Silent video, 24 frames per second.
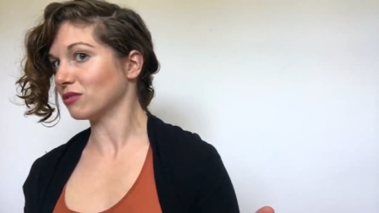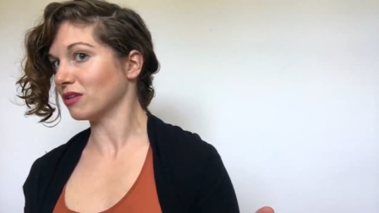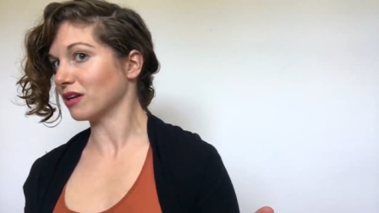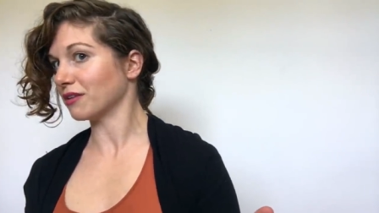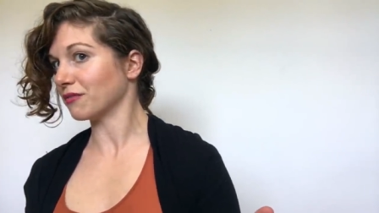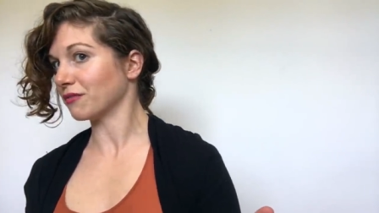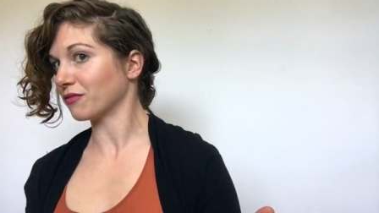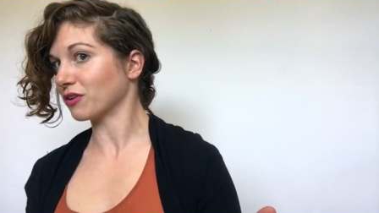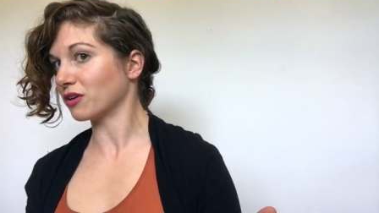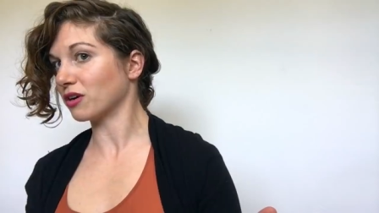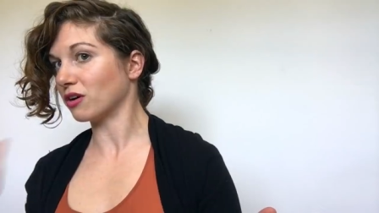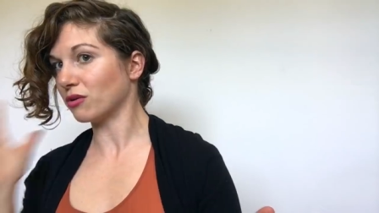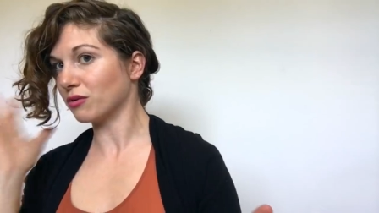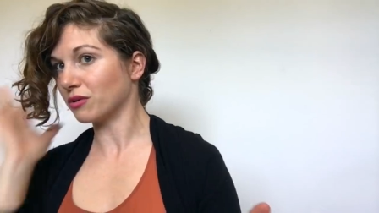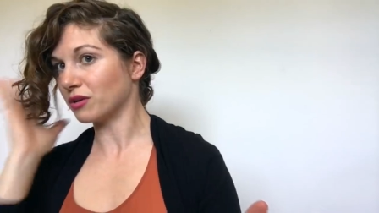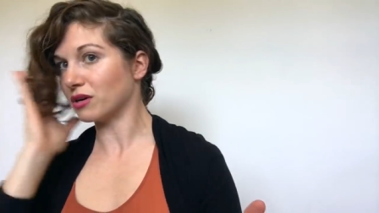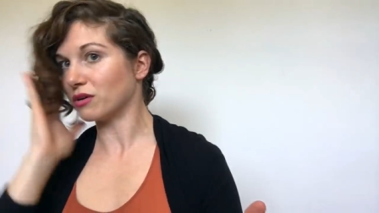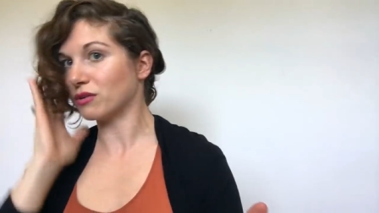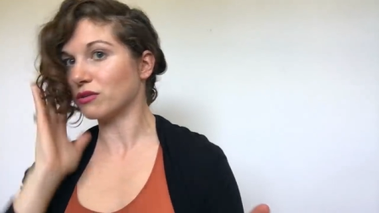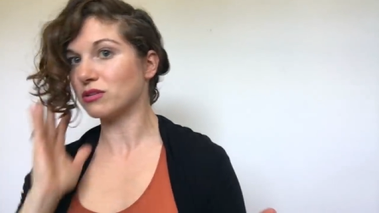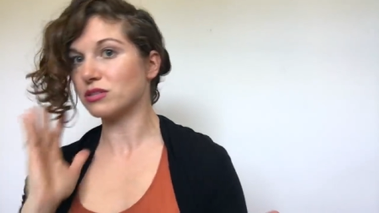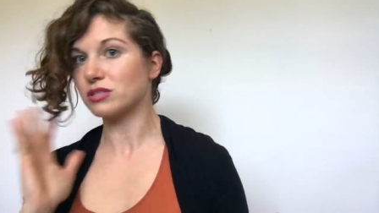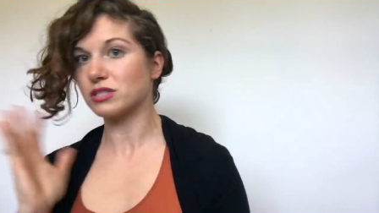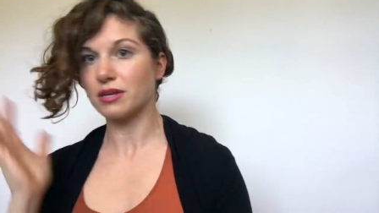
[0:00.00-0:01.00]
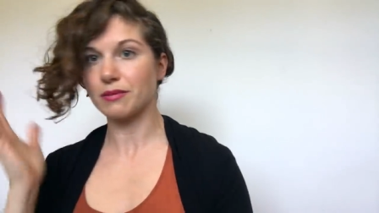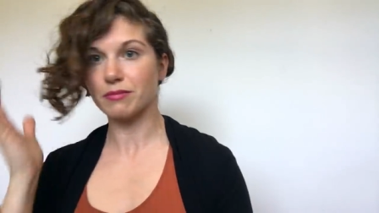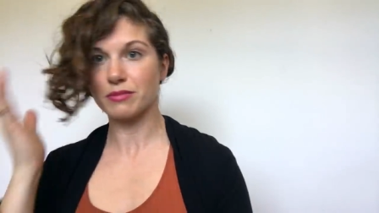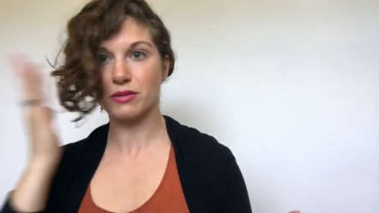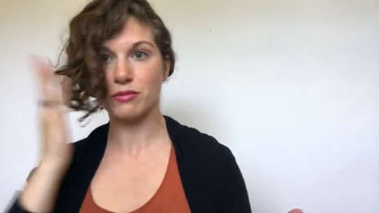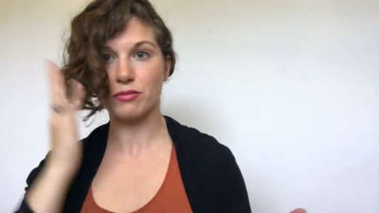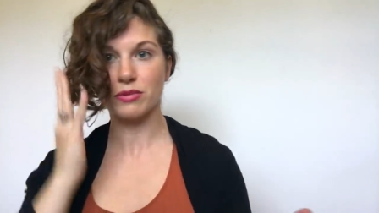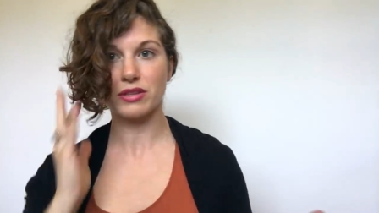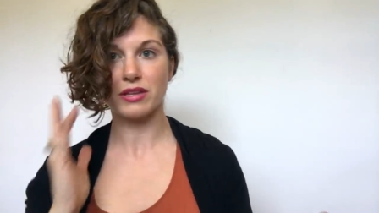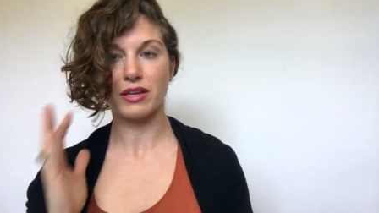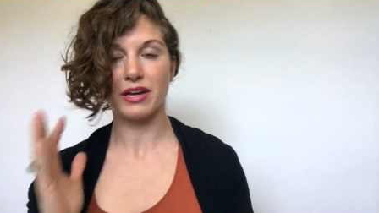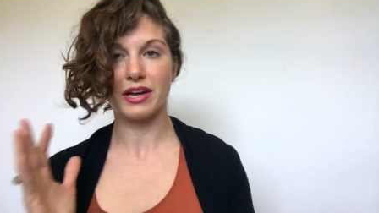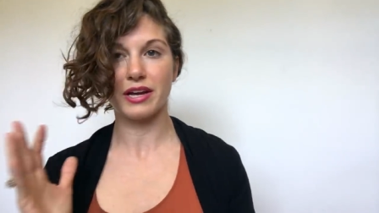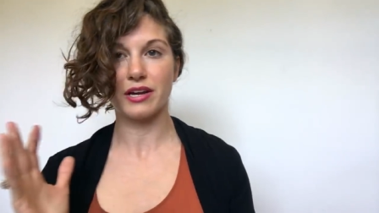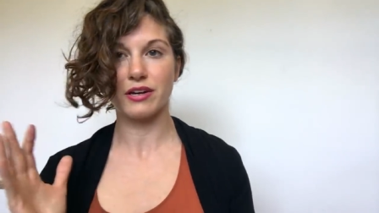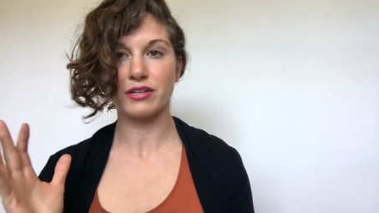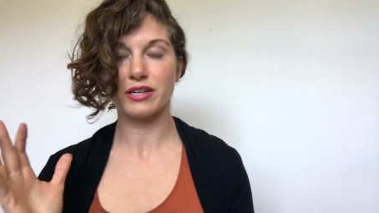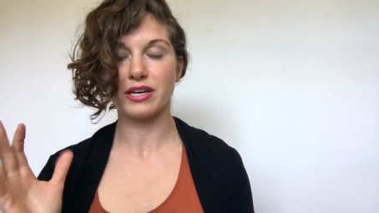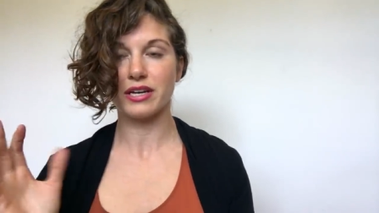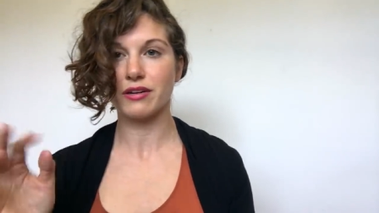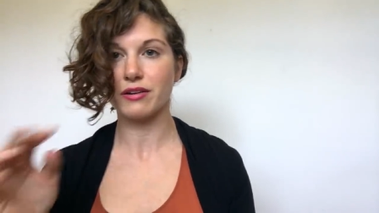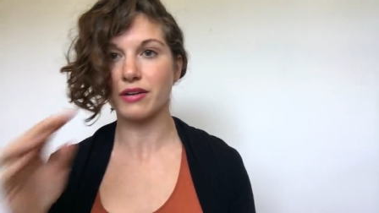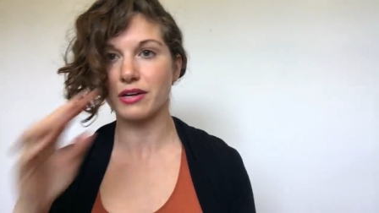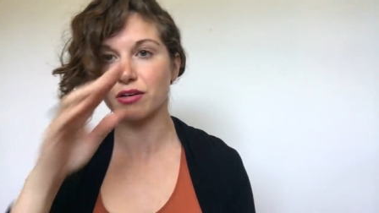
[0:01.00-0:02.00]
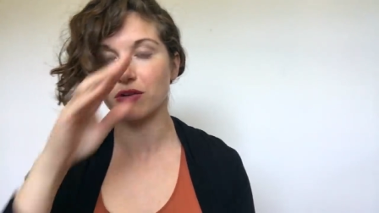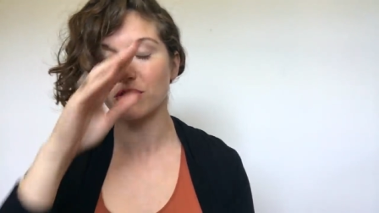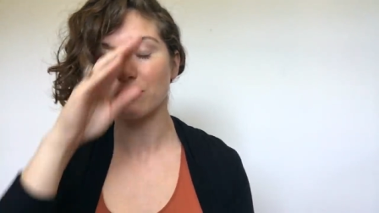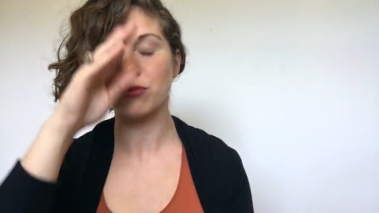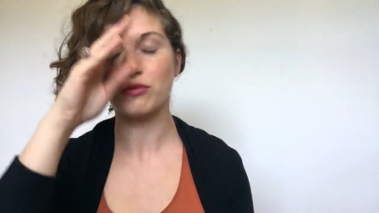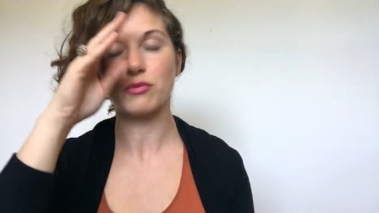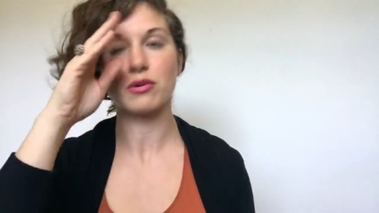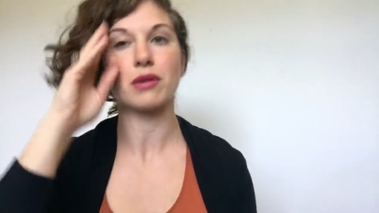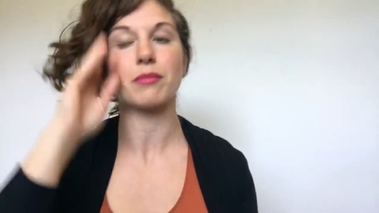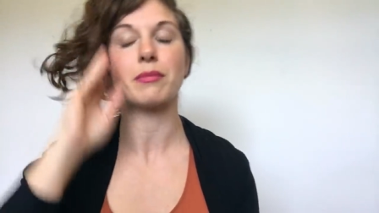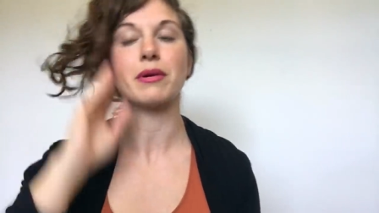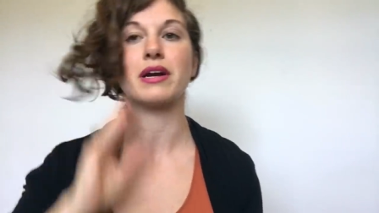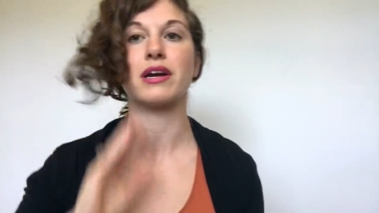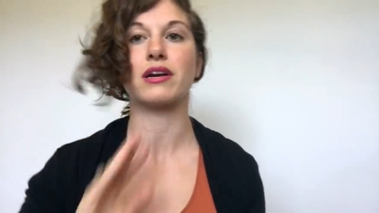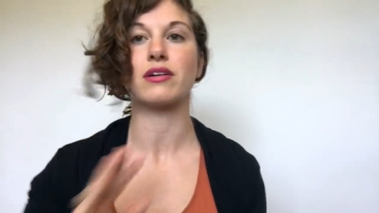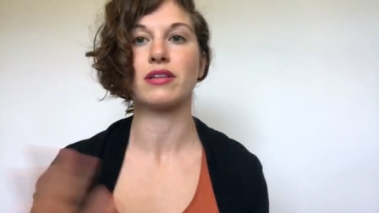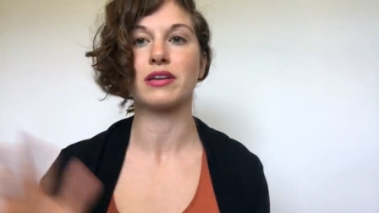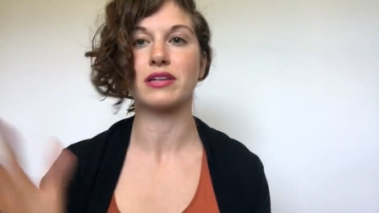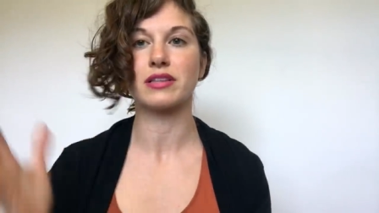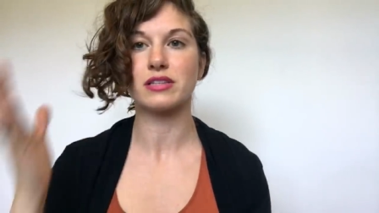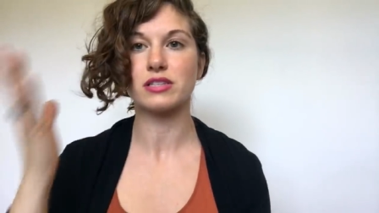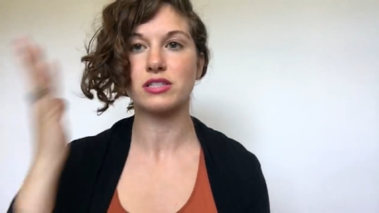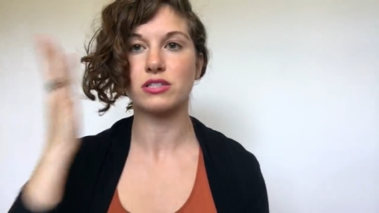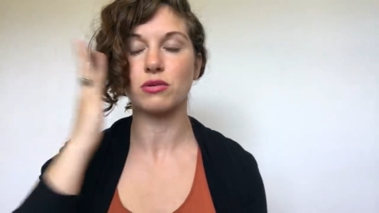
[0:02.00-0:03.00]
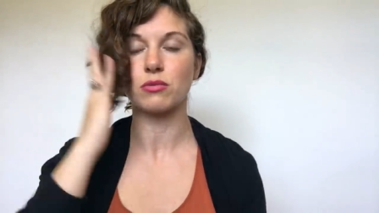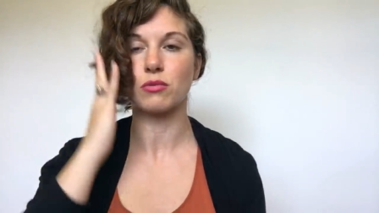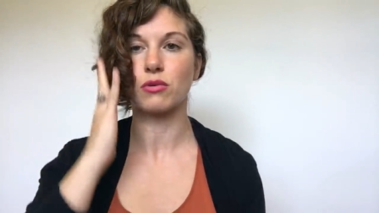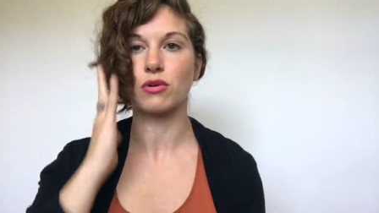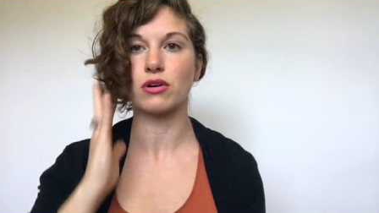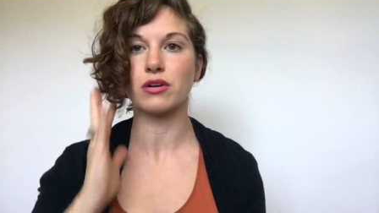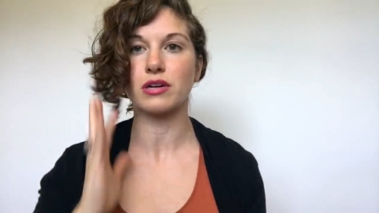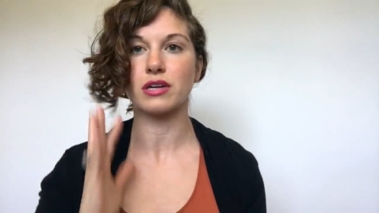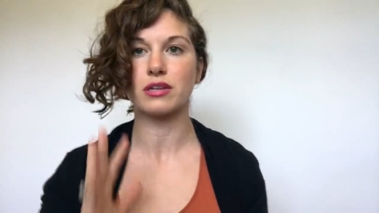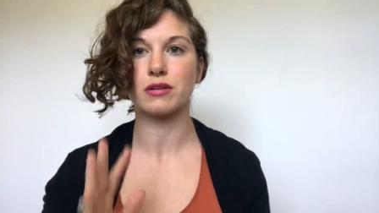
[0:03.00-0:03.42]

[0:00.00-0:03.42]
like for going out or something with the hair down. I couldn't wear my hair like this to work.